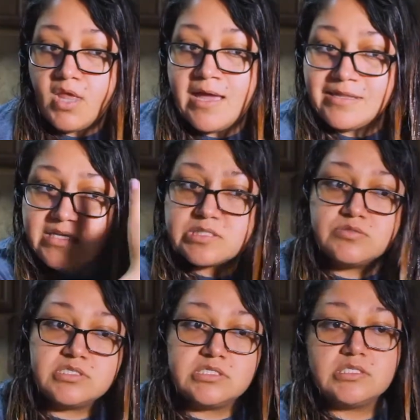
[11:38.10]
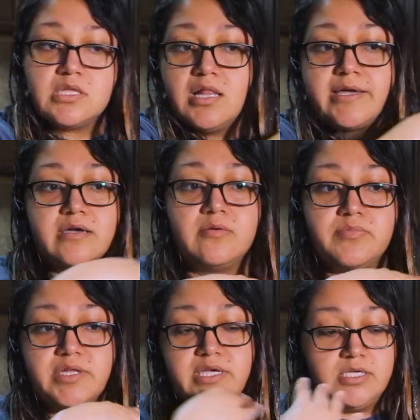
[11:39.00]
at least, so it just is not like a
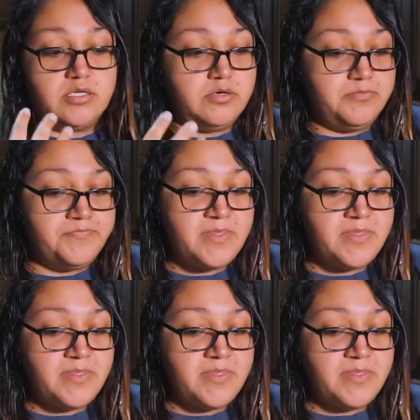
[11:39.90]
complete, you know.